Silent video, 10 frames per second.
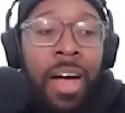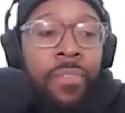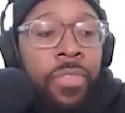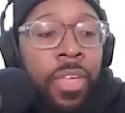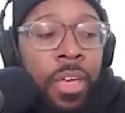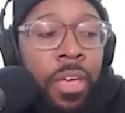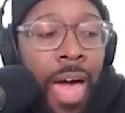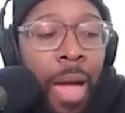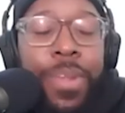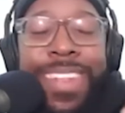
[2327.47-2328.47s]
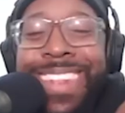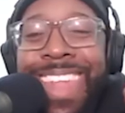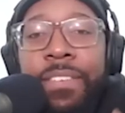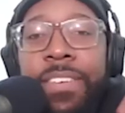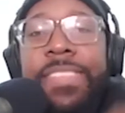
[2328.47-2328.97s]
But I would
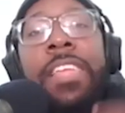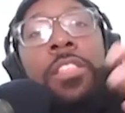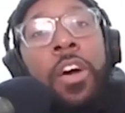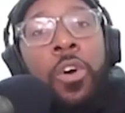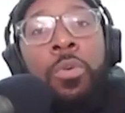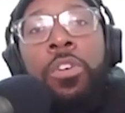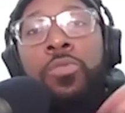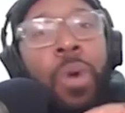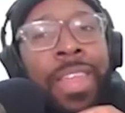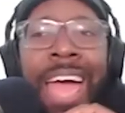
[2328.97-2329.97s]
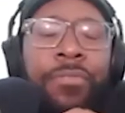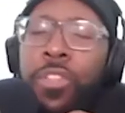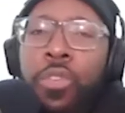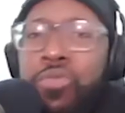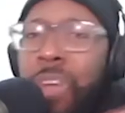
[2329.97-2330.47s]
never say no because one, I have
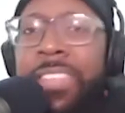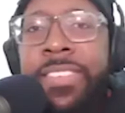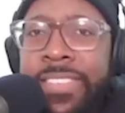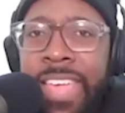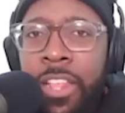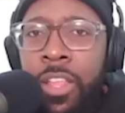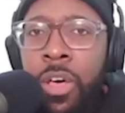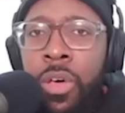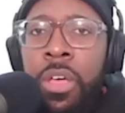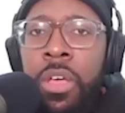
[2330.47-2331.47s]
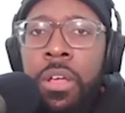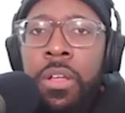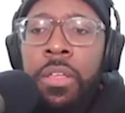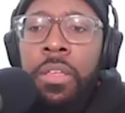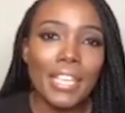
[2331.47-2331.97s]
yeah. no right to say no.
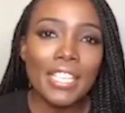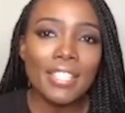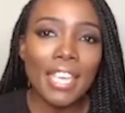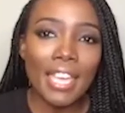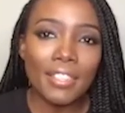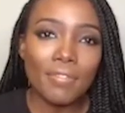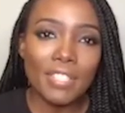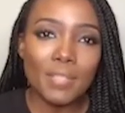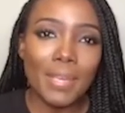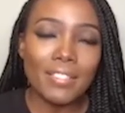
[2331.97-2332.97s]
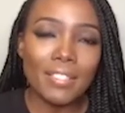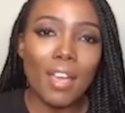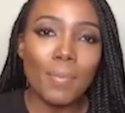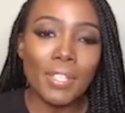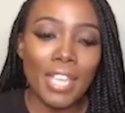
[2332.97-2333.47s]
Exactly. But at least they had the respect to
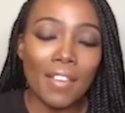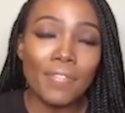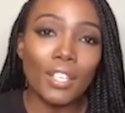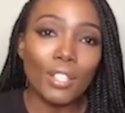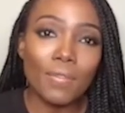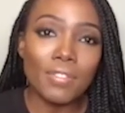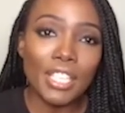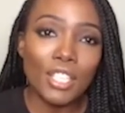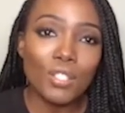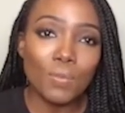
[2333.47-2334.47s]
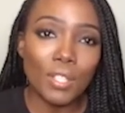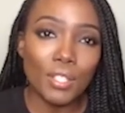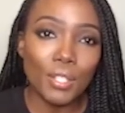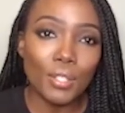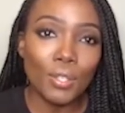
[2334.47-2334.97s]
come and have that conversation
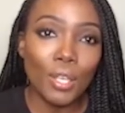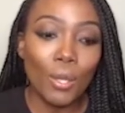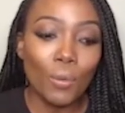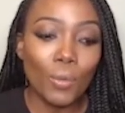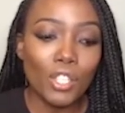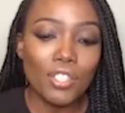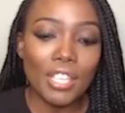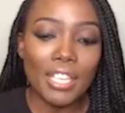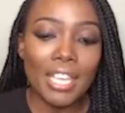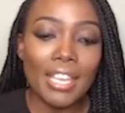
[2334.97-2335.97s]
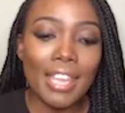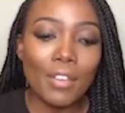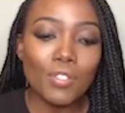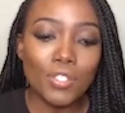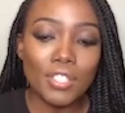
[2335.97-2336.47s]
exactly. with you, which then
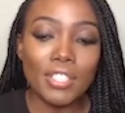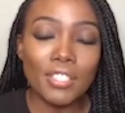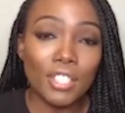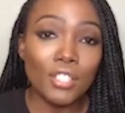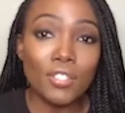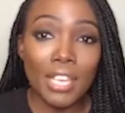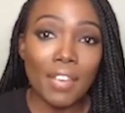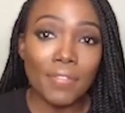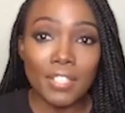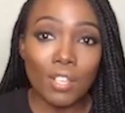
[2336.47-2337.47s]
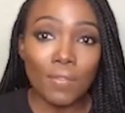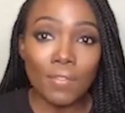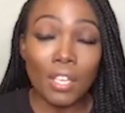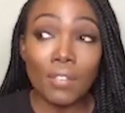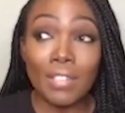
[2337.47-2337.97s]
allows you to continue to have this
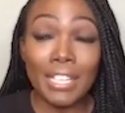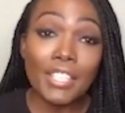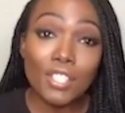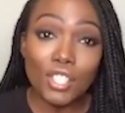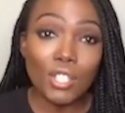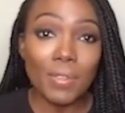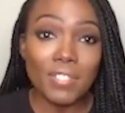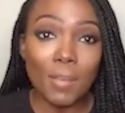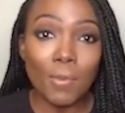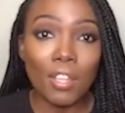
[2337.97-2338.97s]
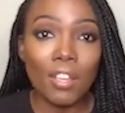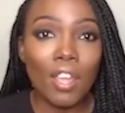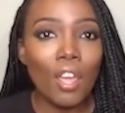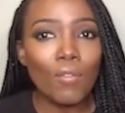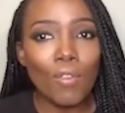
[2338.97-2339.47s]
com- uh, relationship with
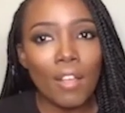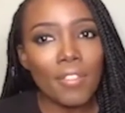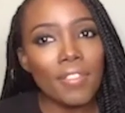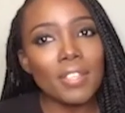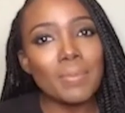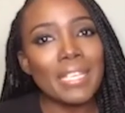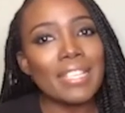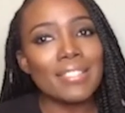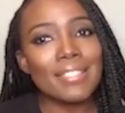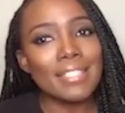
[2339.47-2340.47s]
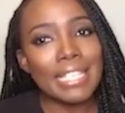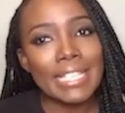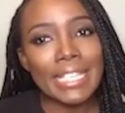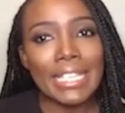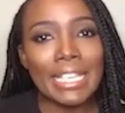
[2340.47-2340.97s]
someone rather exactly. than being
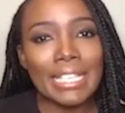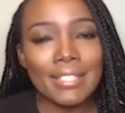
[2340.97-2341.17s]
sneaky